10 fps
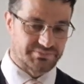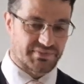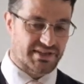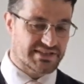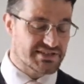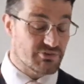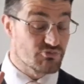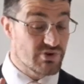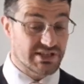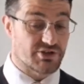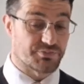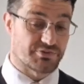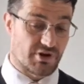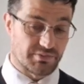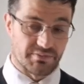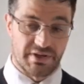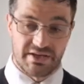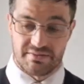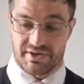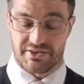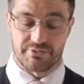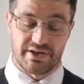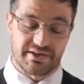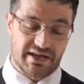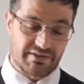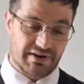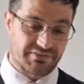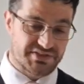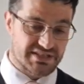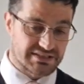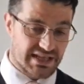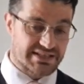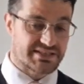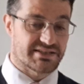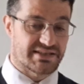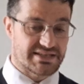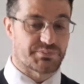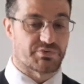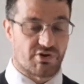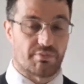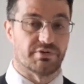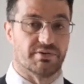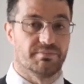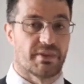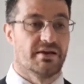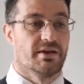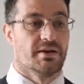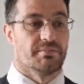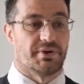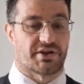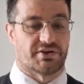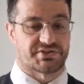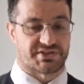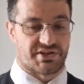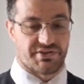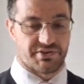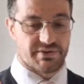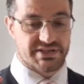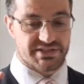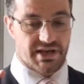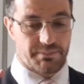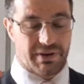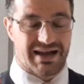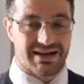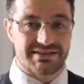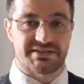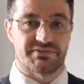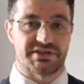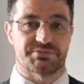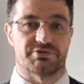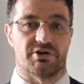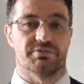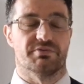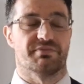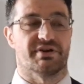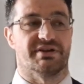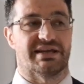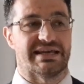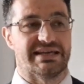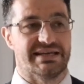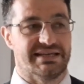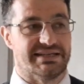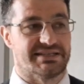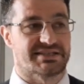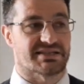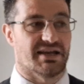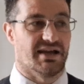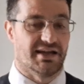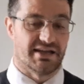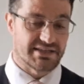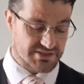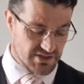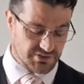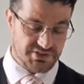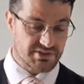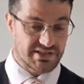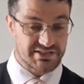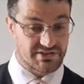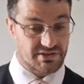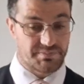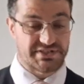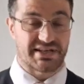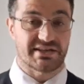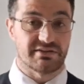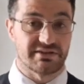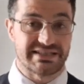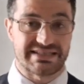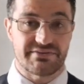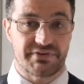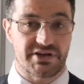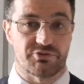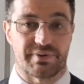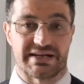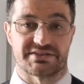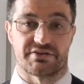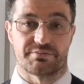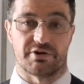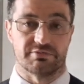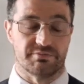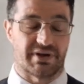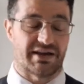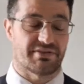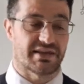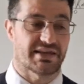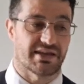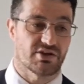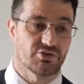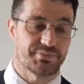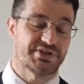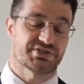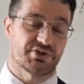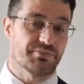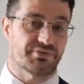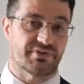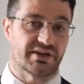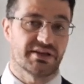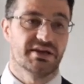This is a really good problem, by the way. I've selected this problem because there is a part of this problem that is, it's not a particularly difficult part of the problem, but I think it could be something